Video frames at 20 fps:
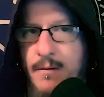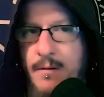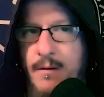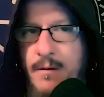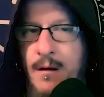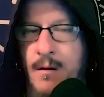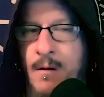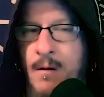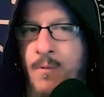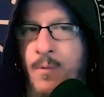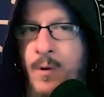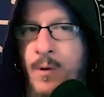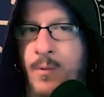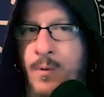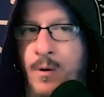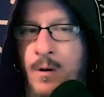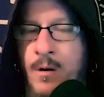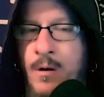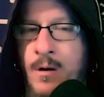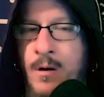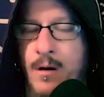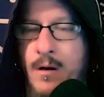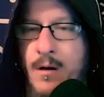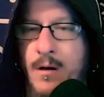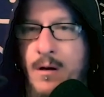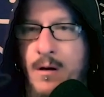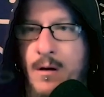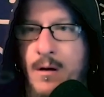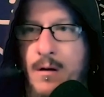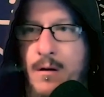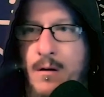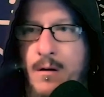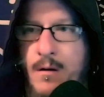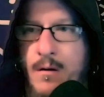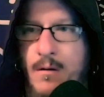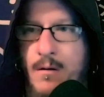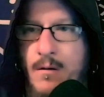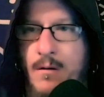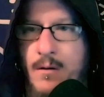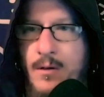You know, we were
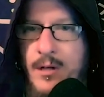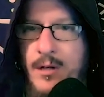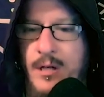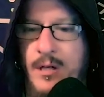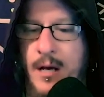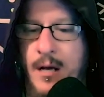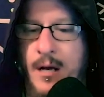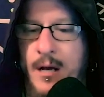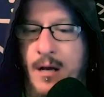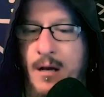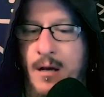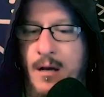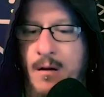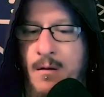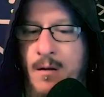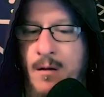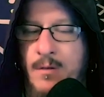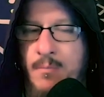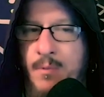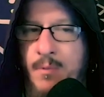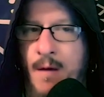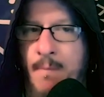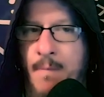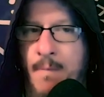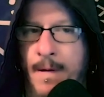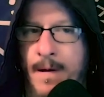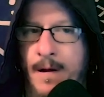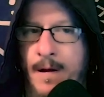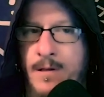just saying, hey, you know, let's play it by ear.